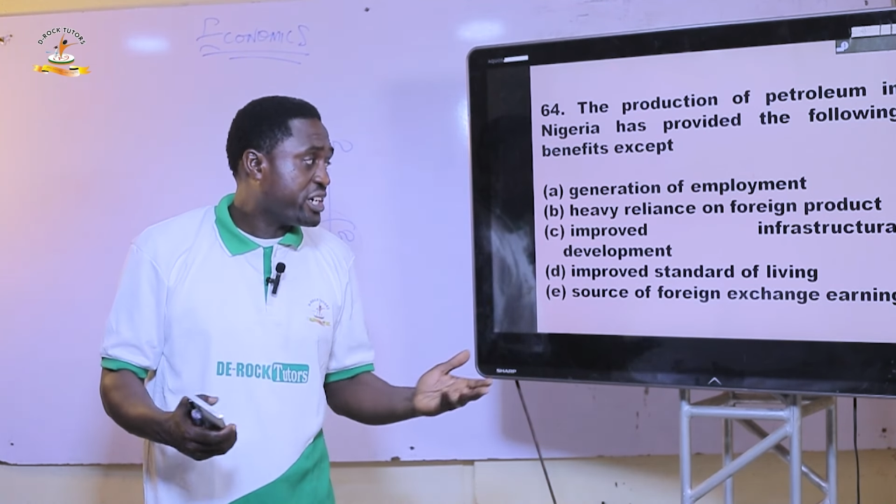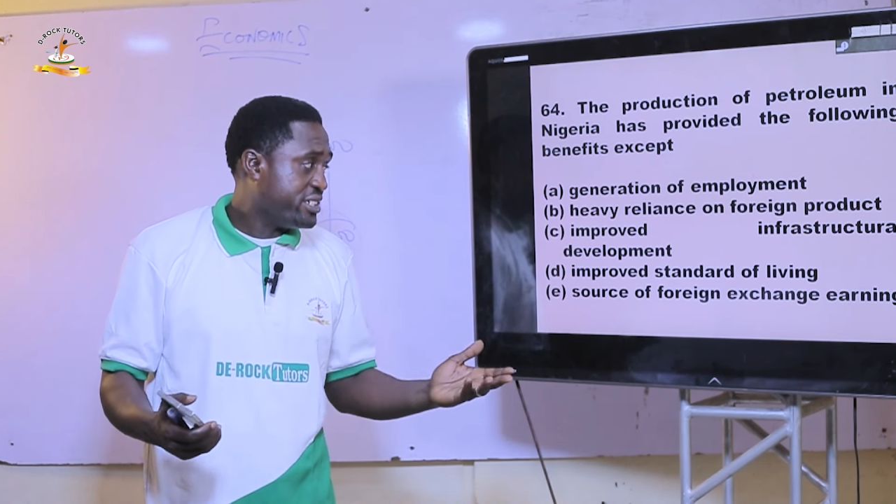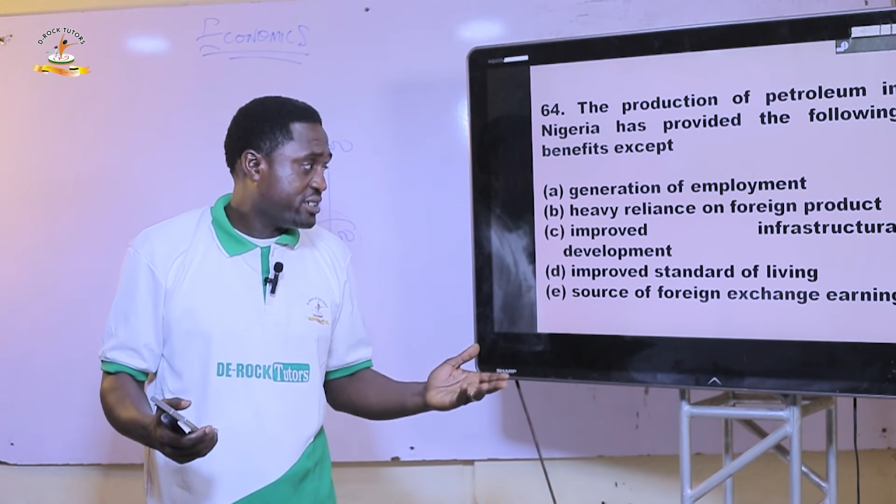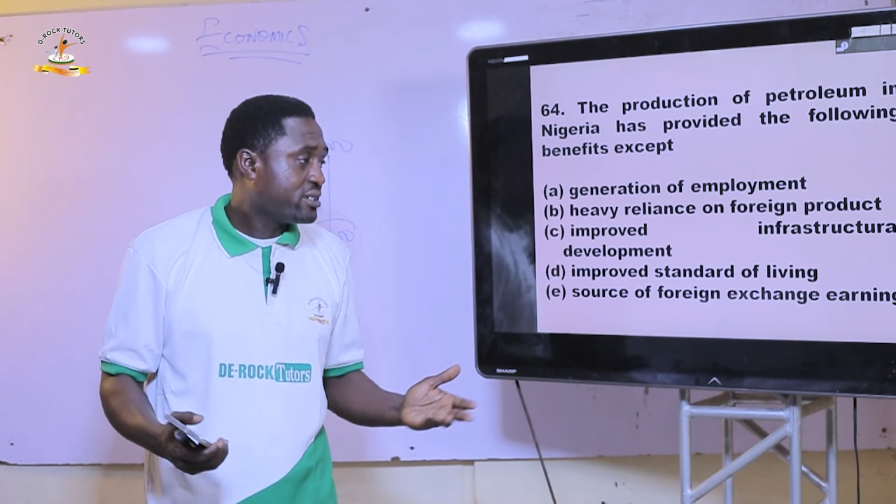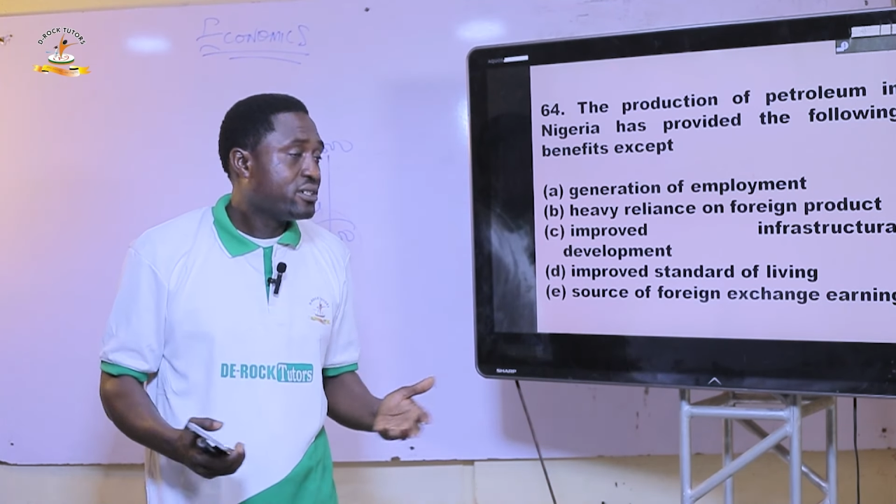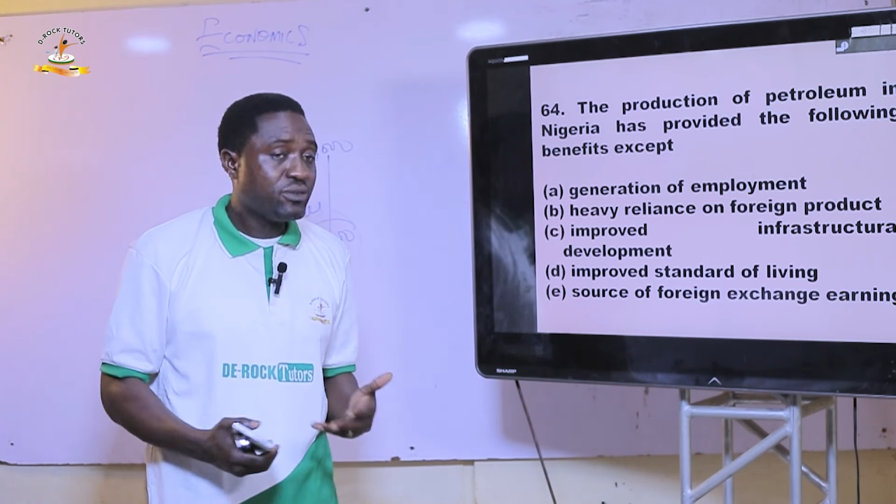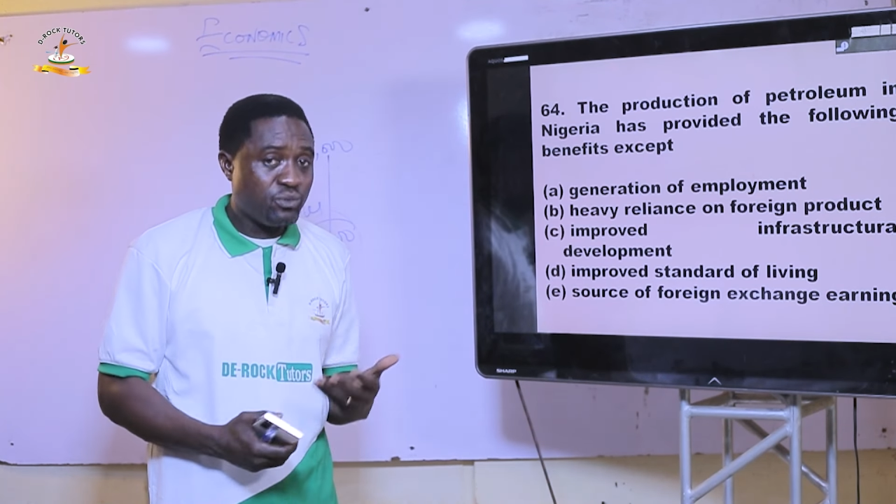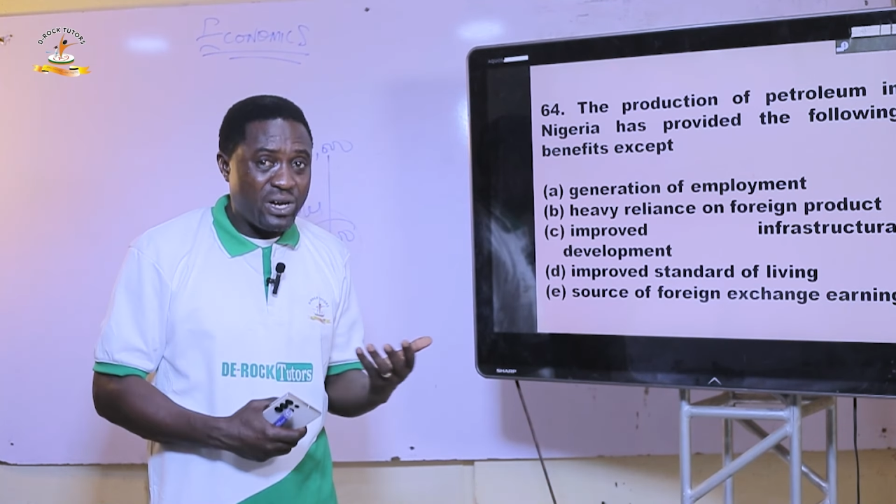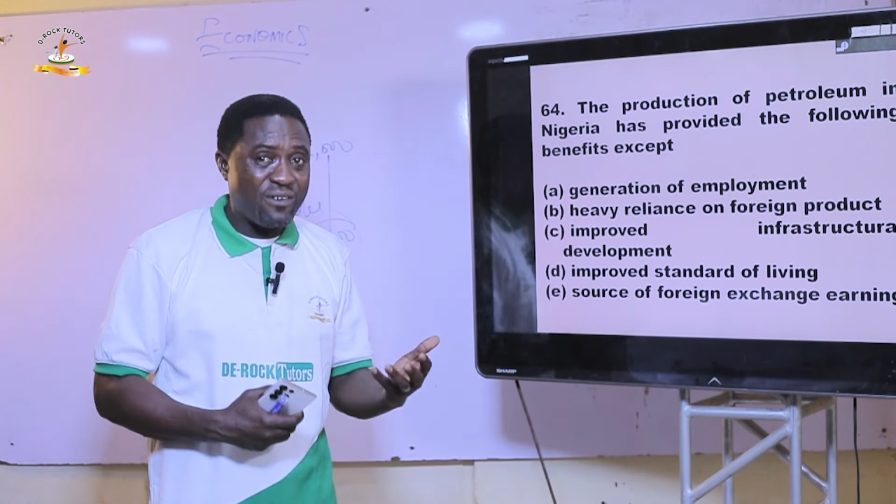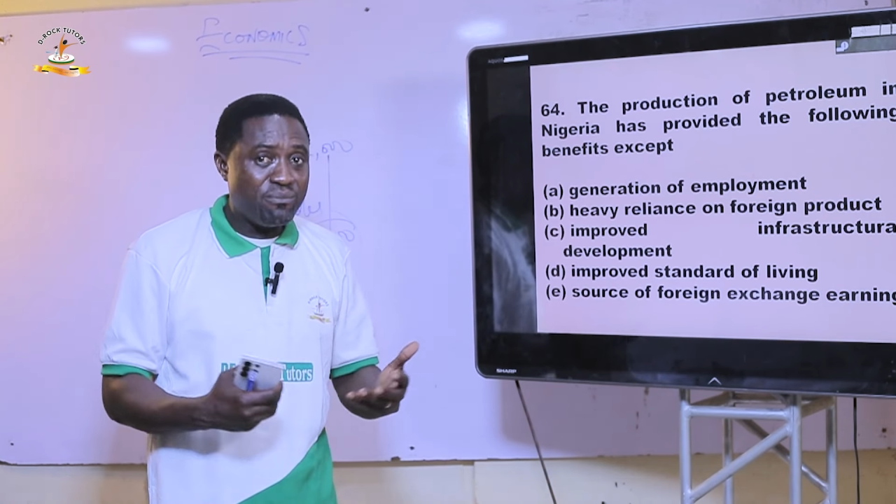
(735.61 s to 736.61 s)
earning,
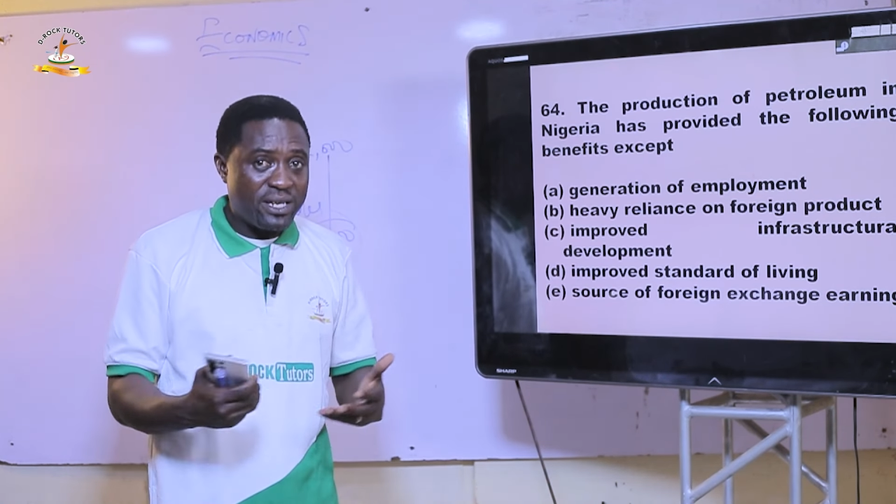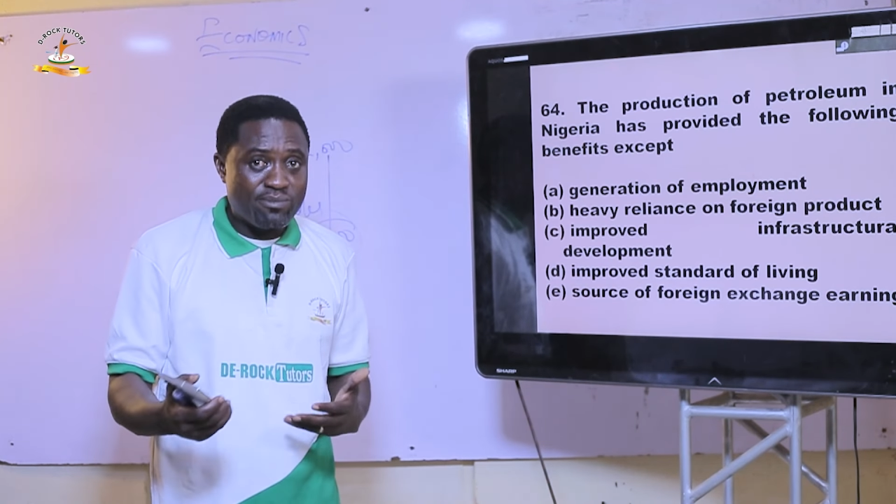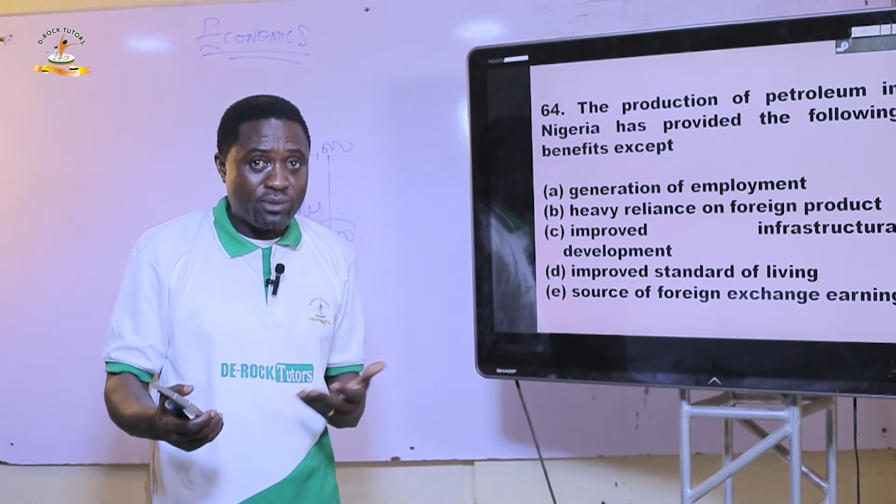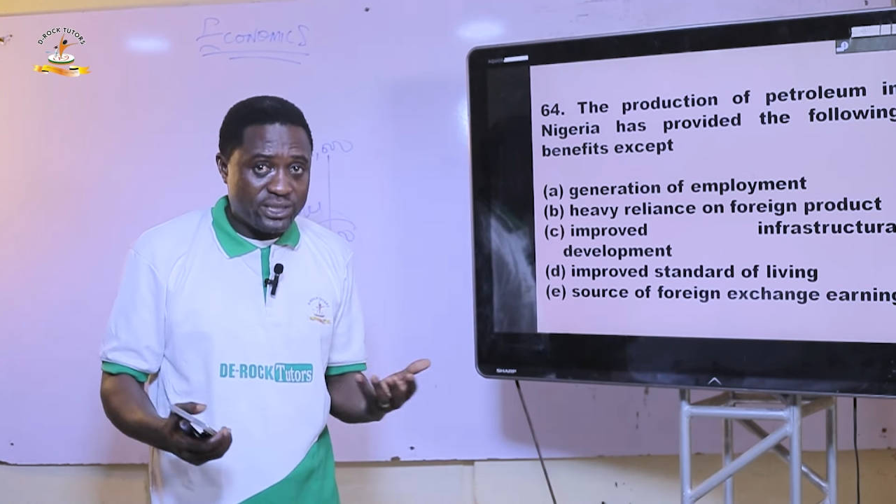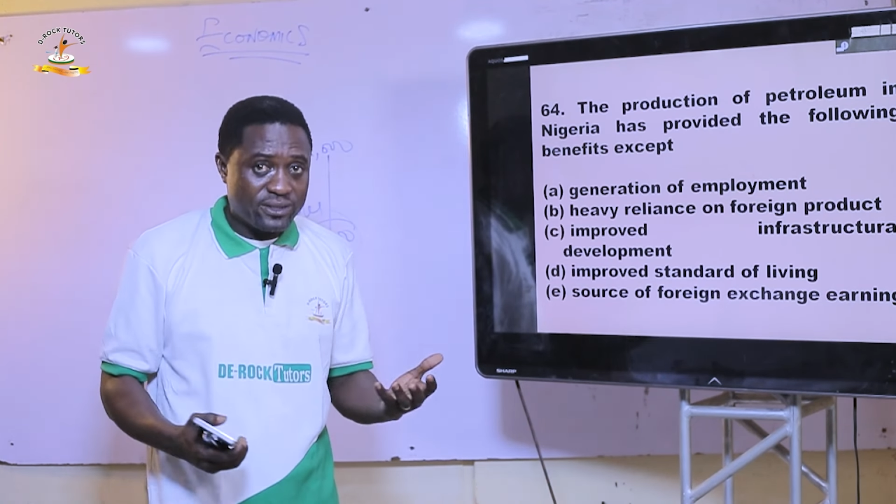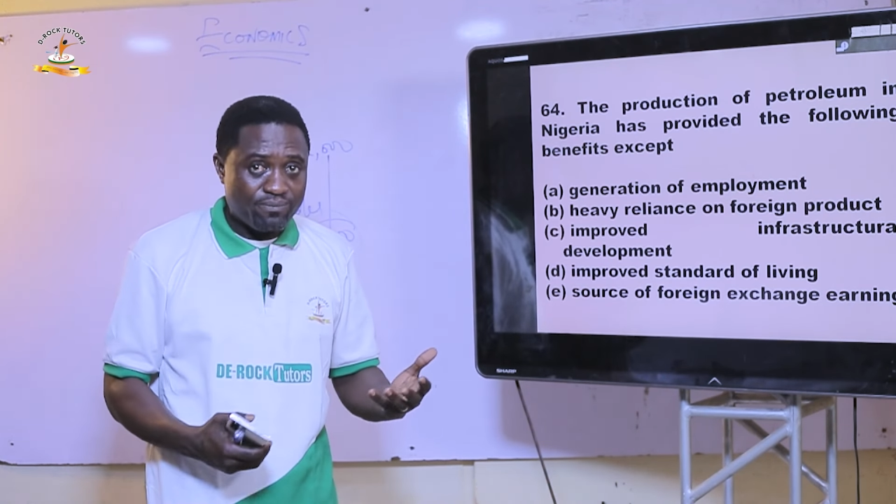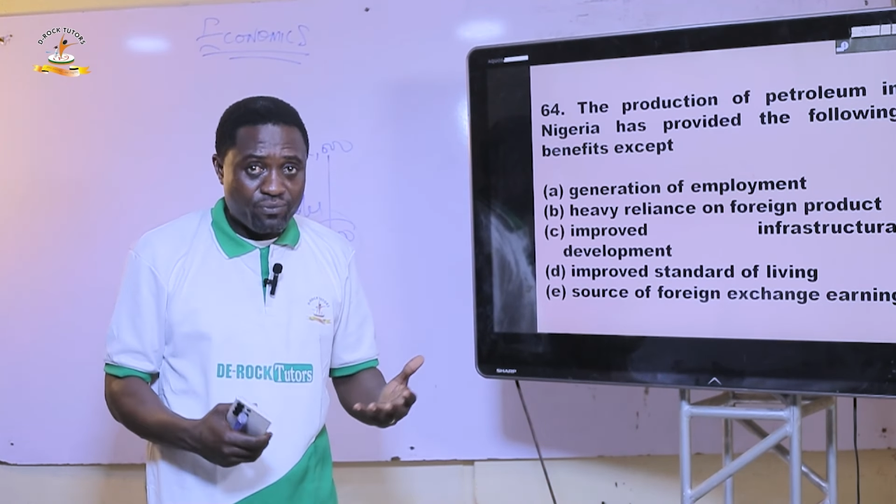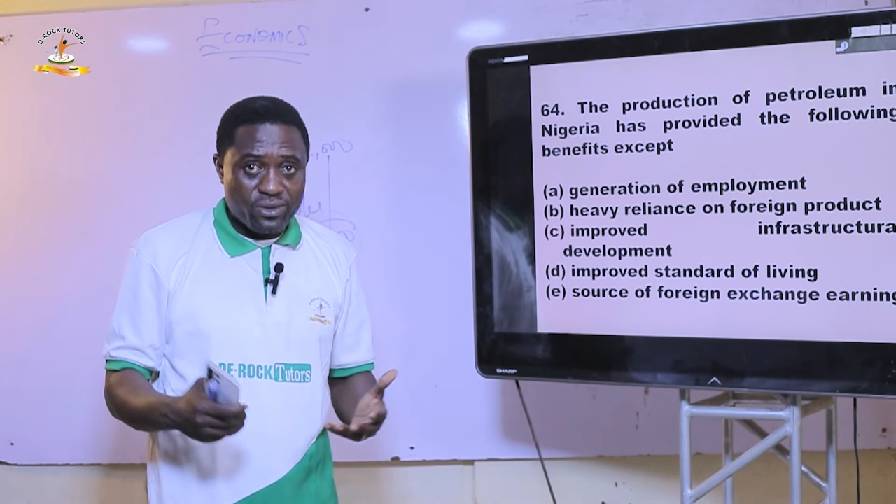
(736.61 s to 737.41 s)
we have made money.